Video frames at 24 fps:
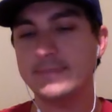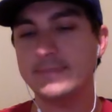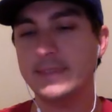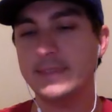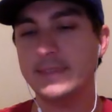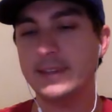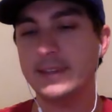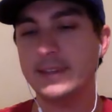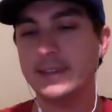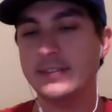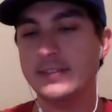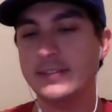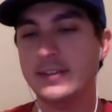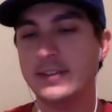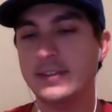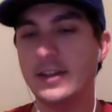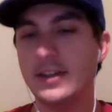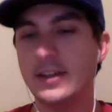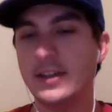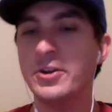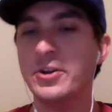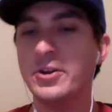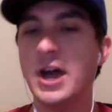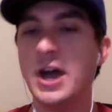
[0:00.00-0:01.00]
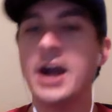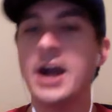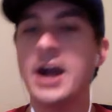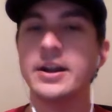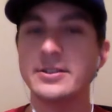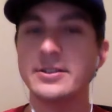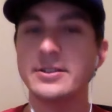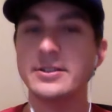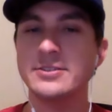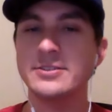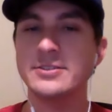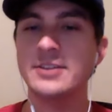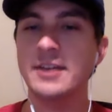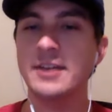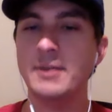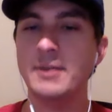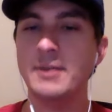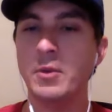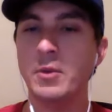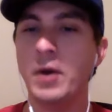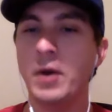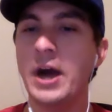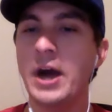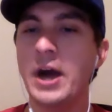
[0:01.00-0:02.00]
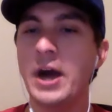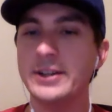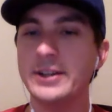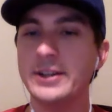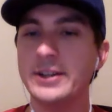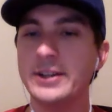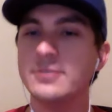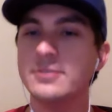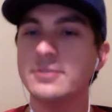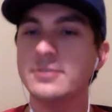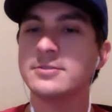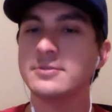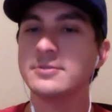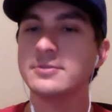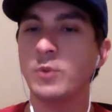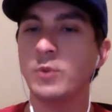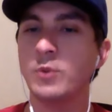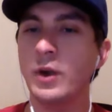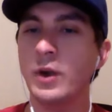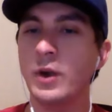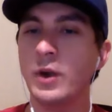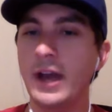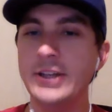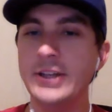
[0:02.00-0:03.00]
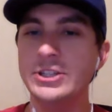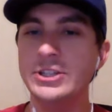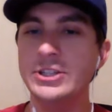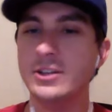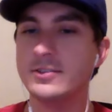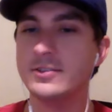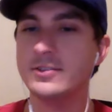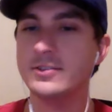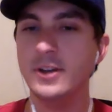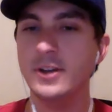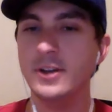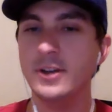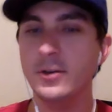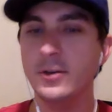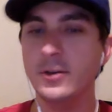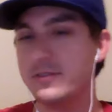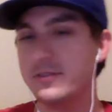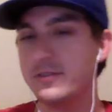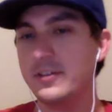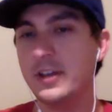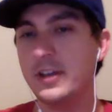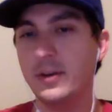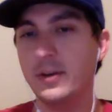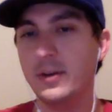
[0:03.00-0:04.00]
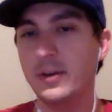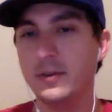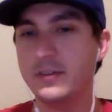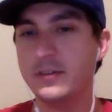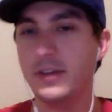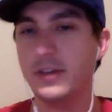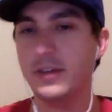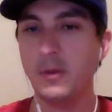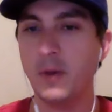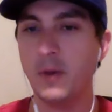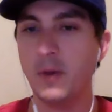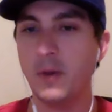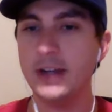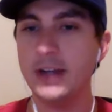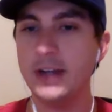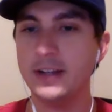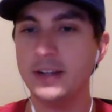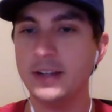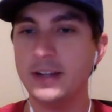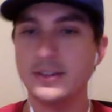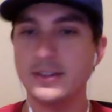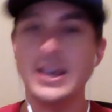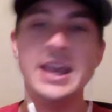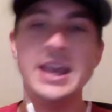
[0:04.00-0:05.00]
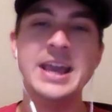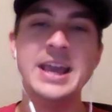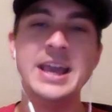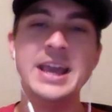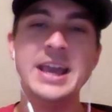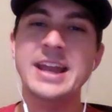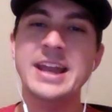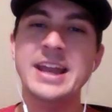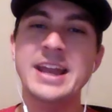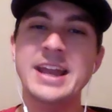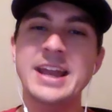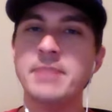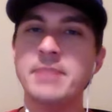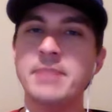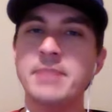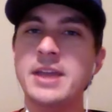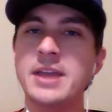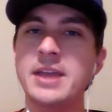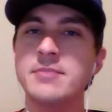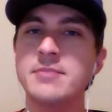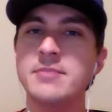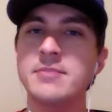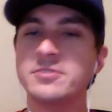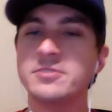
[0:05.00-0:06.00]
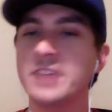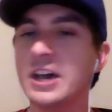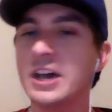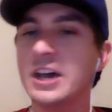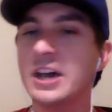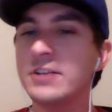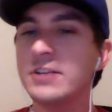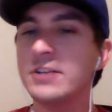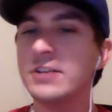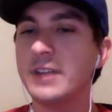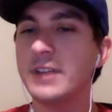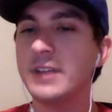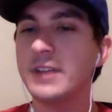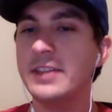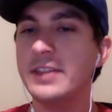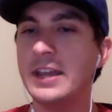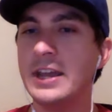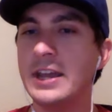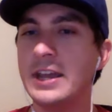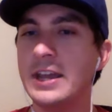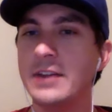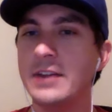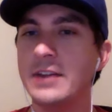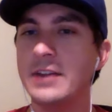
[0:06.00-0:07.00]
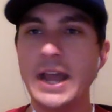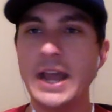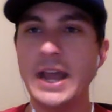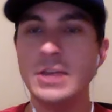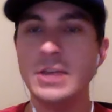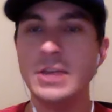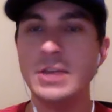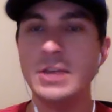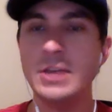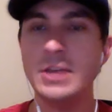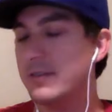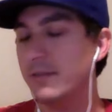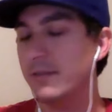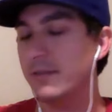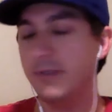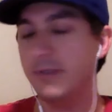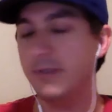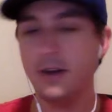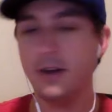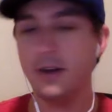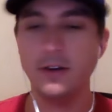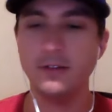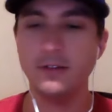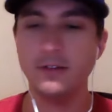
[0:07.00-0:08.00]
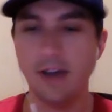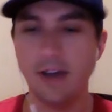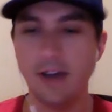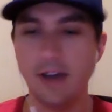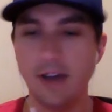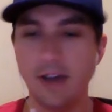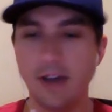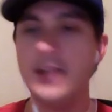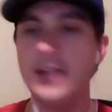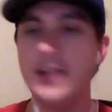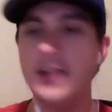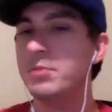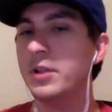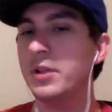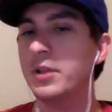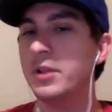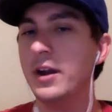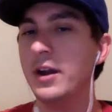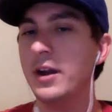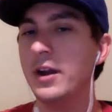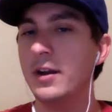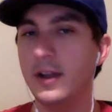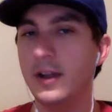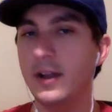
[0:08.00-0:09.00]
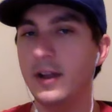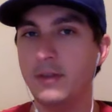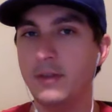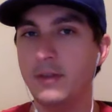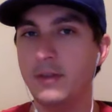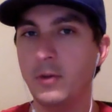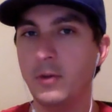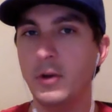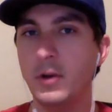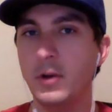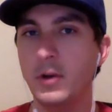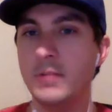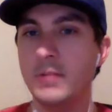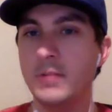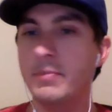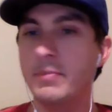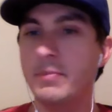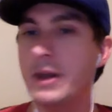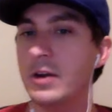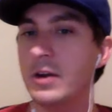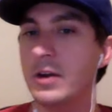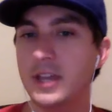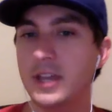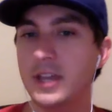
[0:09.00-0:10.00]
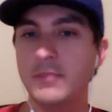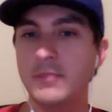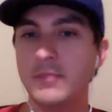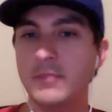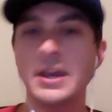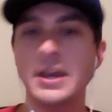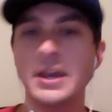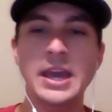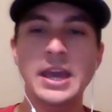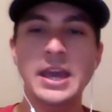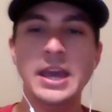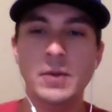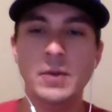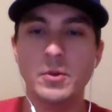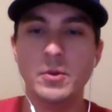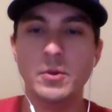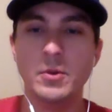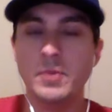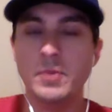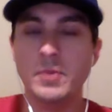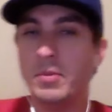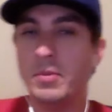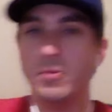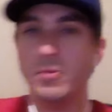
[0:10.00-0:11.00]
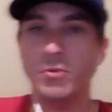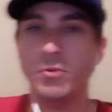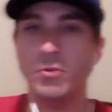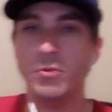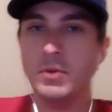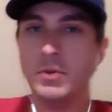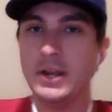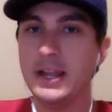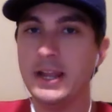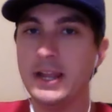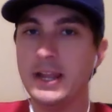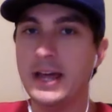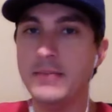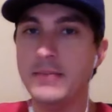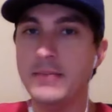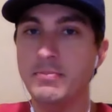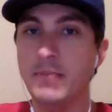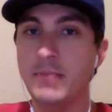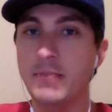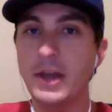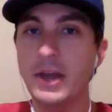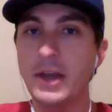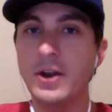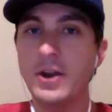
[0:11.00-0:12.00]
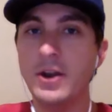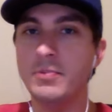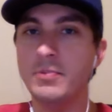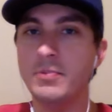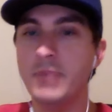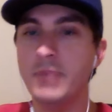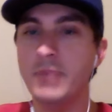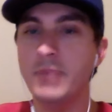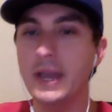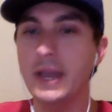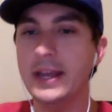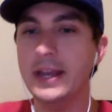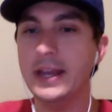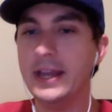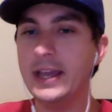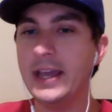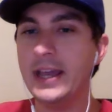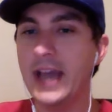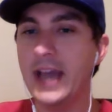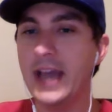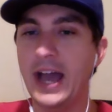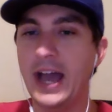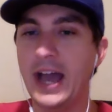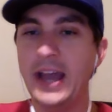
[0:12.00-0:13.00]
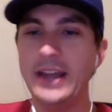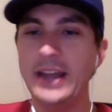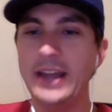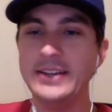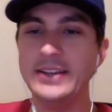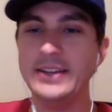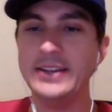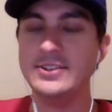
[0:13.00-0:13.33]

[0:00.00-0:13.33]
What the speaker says: It's another knock on Sammy Watkins, where I just don't see it with Sammy Watkins. Not by himself. I think in a vacuum, he's a very fine player, and if he were on a better team, he would be performing a lot better. But I